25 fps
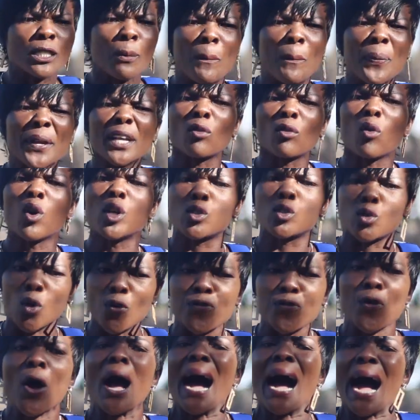because of
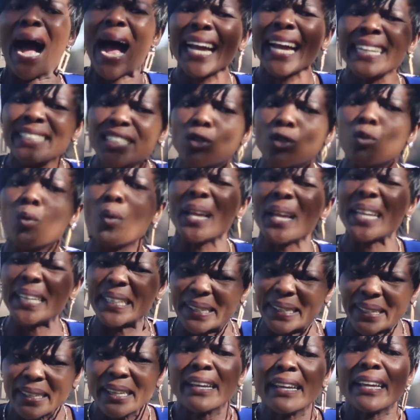hard
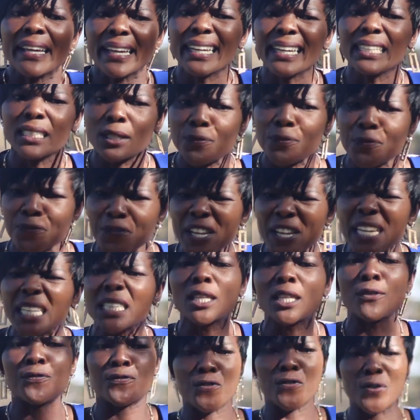work and
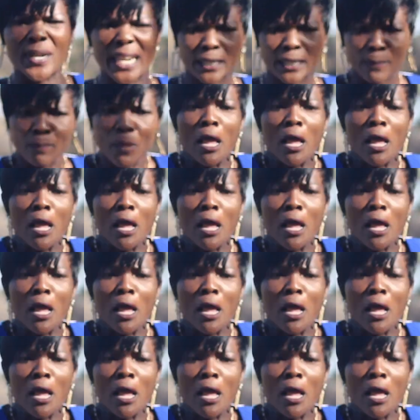faithfulness.